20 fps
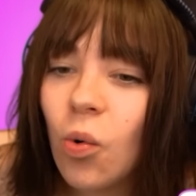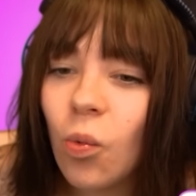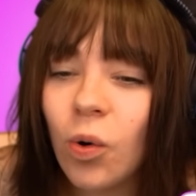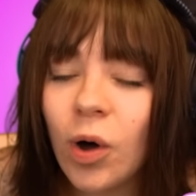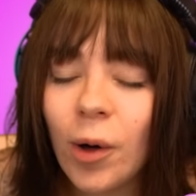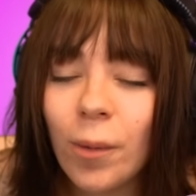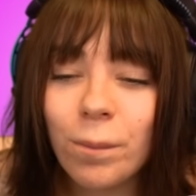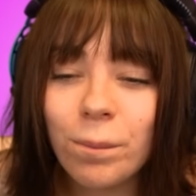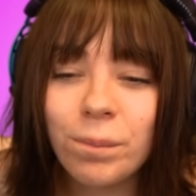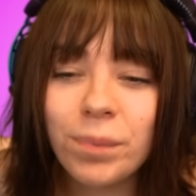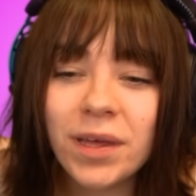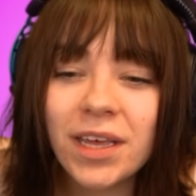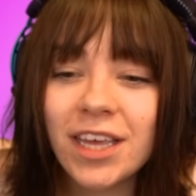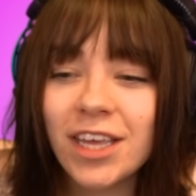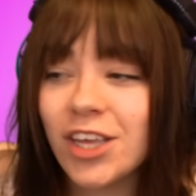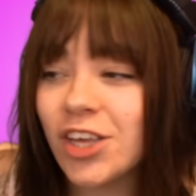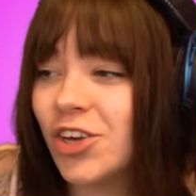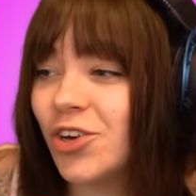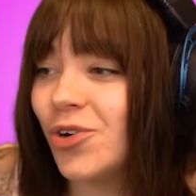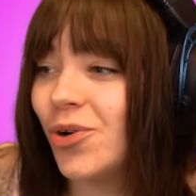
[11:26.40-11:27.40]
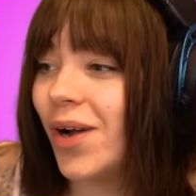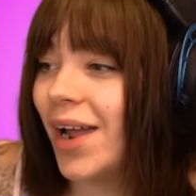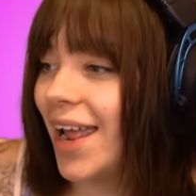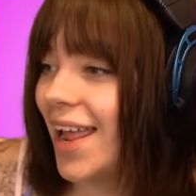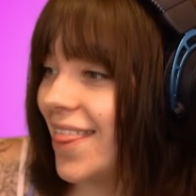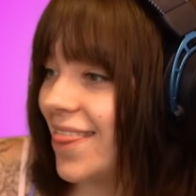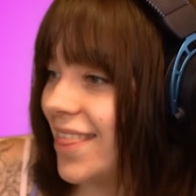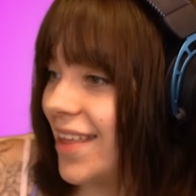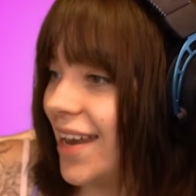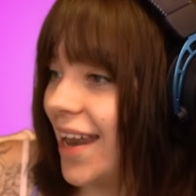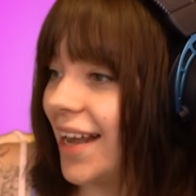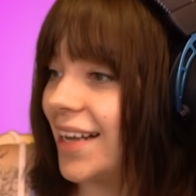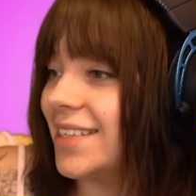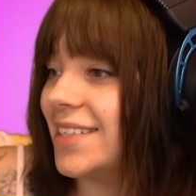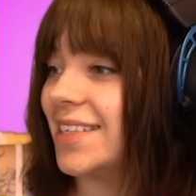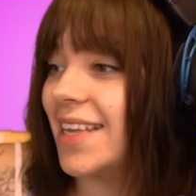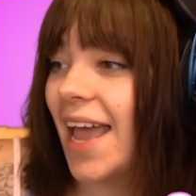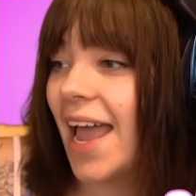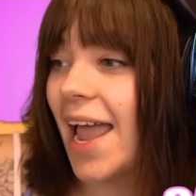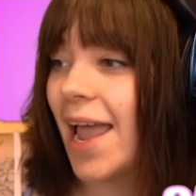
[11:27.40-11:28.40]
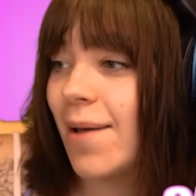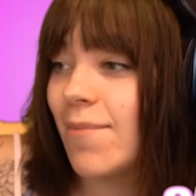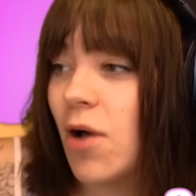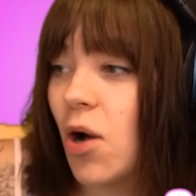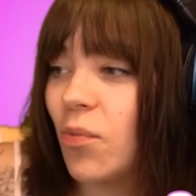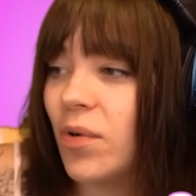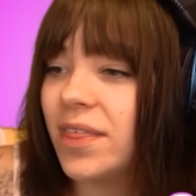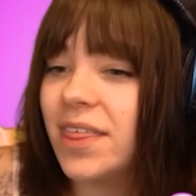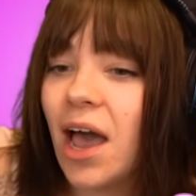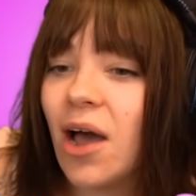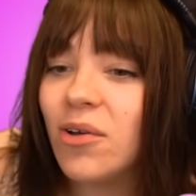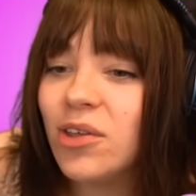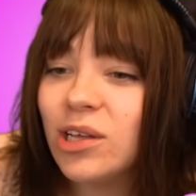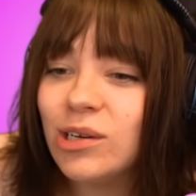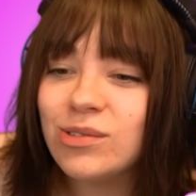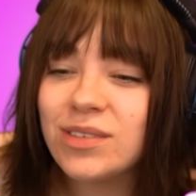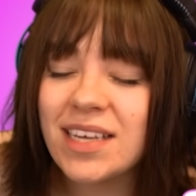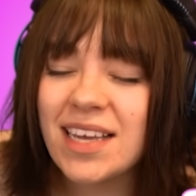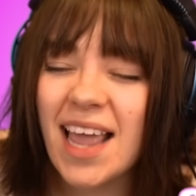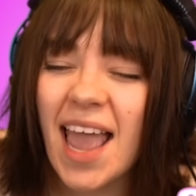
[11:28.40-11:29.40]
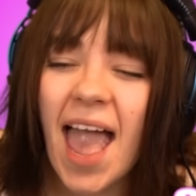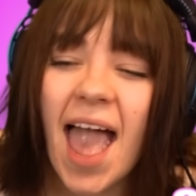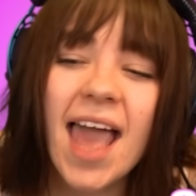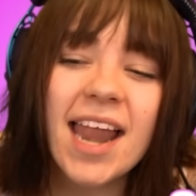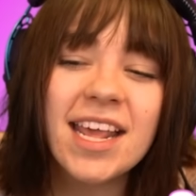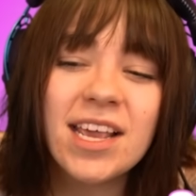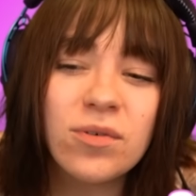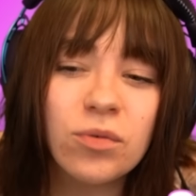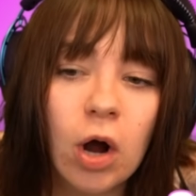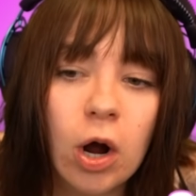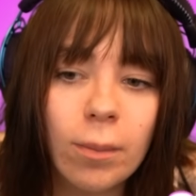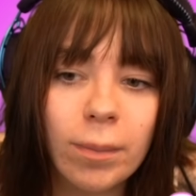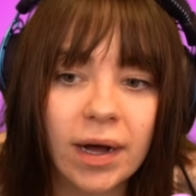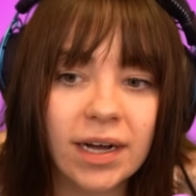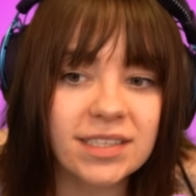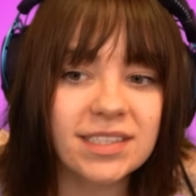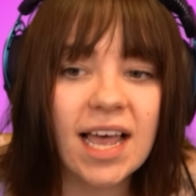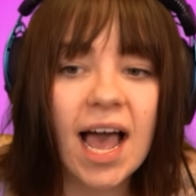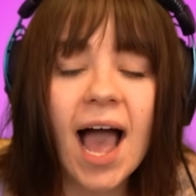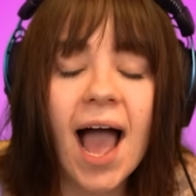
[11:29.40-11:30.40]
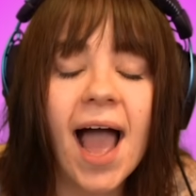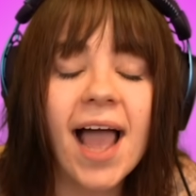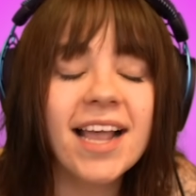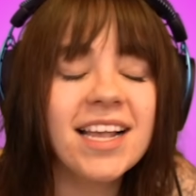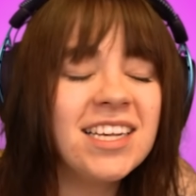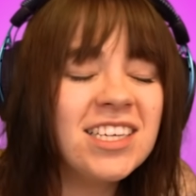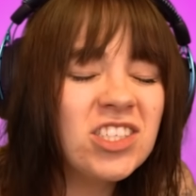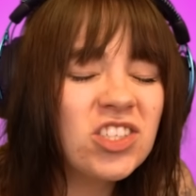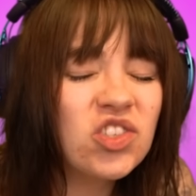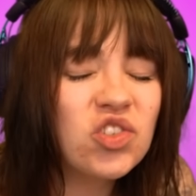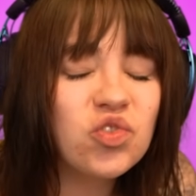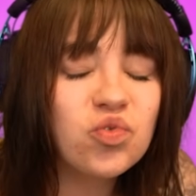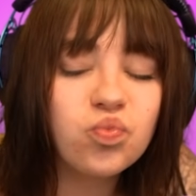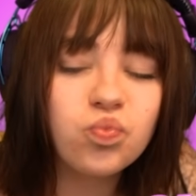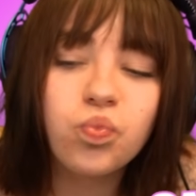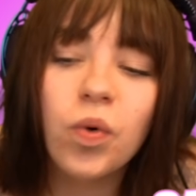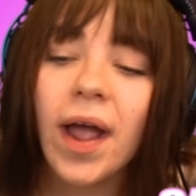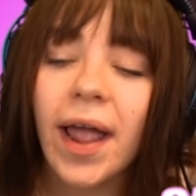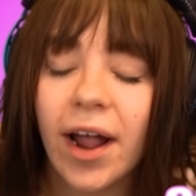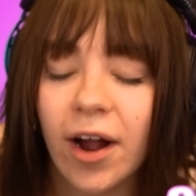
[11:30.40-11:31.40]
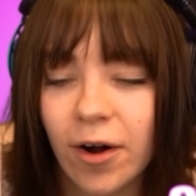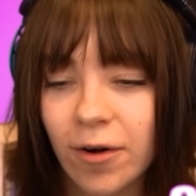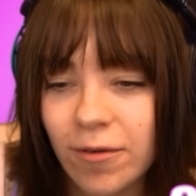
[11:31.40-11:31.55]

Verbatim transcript: will beat you in the next game without using any Robux. I swear.